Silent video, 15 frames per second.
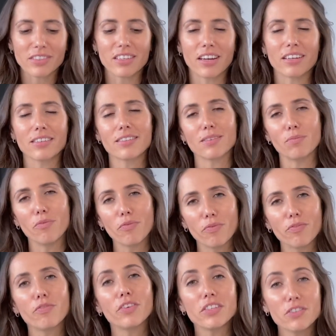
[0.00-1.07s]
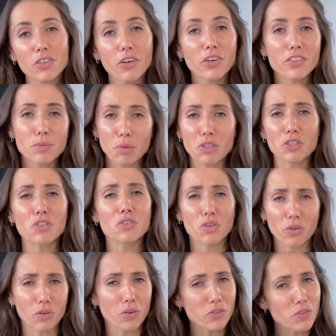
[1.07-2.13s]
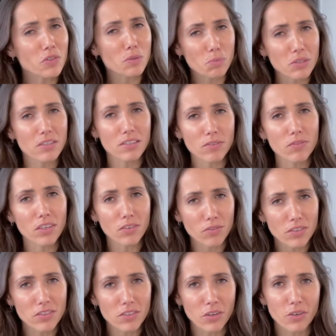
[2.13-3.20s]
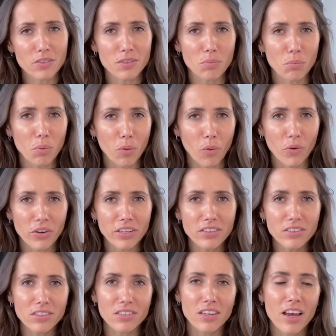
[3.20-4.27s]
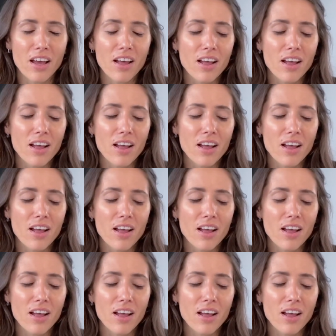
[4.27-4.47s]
starting some physio, especially scoliosis specific physio is important.